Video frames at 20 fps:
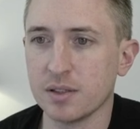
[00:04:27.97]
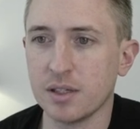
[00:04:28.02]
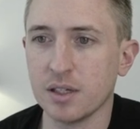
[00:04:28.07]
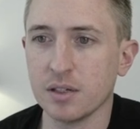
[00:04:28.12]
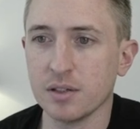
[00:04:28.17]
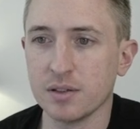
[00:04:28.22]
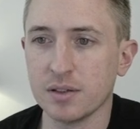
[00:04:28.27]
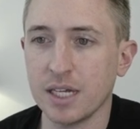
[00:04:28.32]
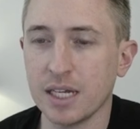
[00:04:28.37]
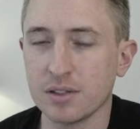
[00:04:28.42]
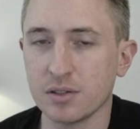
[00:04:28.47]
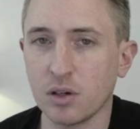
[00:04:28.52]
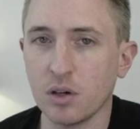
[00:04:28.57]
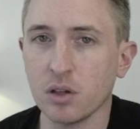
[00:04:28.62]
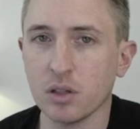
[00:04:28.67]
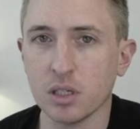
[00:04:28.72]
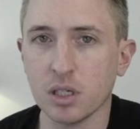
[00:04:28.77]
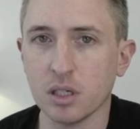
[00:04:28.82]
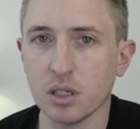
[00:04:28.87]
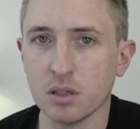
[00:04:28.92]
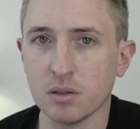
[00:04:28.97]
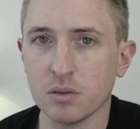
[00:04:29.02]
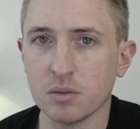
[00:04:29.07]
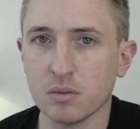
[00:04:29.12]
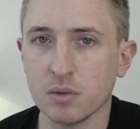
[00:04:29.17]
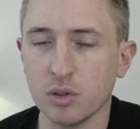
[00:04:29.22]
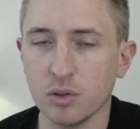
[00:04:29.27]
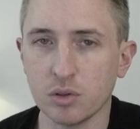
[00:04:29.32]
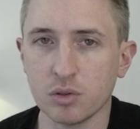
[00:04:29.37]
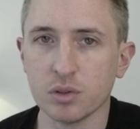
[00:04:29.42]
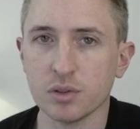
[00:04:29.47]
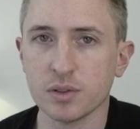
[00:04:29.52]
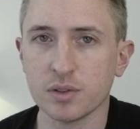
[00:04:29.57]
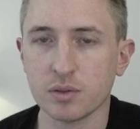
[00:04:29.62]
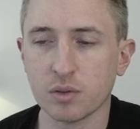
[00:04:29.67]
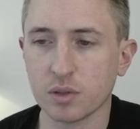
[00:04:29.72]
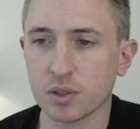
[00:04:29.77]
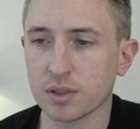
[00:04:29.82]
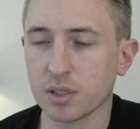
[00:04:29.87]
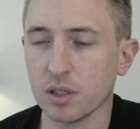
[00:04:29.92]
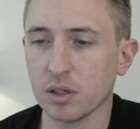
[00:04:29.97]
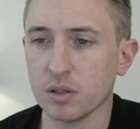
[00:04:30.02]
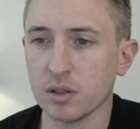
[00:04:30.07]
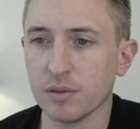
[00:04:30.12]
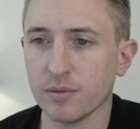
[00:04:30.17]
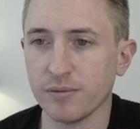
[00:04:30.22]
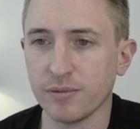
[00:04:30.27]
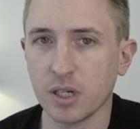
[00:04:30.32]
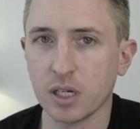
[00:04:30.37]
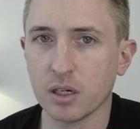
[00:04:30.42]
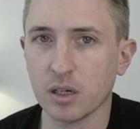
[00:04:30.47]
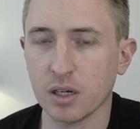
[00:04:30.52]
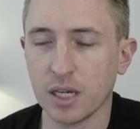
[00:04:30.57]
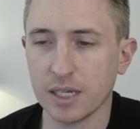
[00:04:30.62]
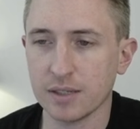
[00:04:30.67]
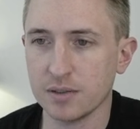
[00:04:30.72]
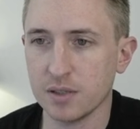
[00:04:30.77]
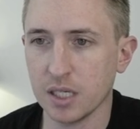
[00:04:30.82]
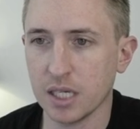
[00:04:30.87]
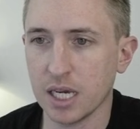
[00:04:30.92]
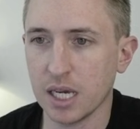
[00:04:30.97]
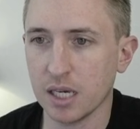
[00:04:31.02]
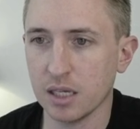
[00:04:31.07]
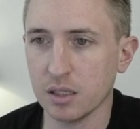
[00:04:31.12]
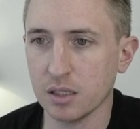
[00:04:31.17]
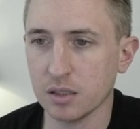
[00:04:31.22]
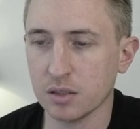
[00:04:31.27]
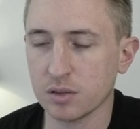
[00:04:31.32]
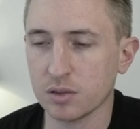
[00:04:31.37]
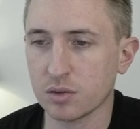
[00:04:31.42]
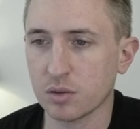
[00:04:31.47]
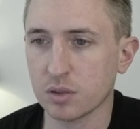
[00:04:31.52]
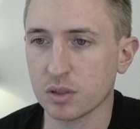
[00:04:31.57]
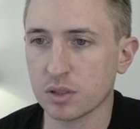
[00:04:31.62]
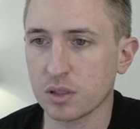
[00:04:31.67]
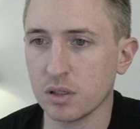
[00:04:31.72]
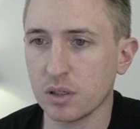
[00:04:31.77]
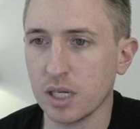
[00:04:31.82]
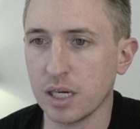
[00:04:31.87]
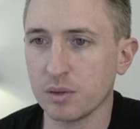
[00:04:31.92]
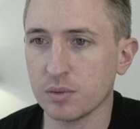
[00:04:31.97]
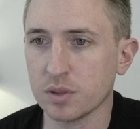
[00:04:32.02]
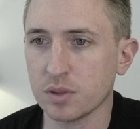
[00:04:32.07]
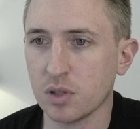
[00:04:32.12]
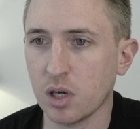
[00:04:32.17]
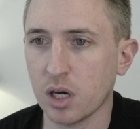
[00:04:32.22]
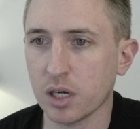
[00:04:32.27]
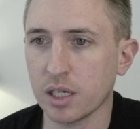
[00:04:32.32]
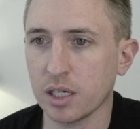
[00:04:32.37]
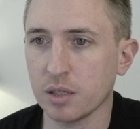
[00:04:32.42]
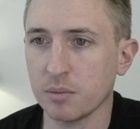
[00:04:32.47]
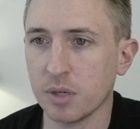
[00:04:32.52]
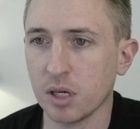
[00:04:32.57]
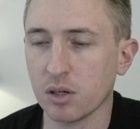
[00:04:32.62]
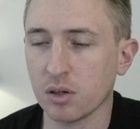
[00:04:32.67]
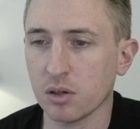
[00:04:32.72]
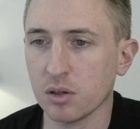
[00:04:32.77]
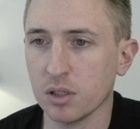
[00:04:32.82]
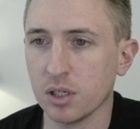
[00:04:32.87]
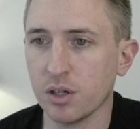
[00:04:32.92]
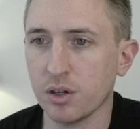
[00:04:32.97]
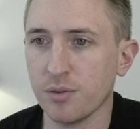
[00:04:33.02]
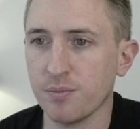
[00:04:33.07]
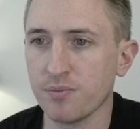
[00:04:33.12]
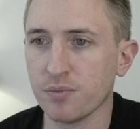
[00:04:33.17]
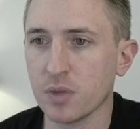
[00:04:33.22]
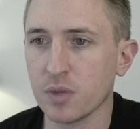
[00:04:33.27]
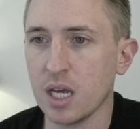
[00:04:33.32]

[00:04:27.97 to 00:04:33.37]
that's all the Google's source code, the Flutter SDK, the source code I was talking about earlier.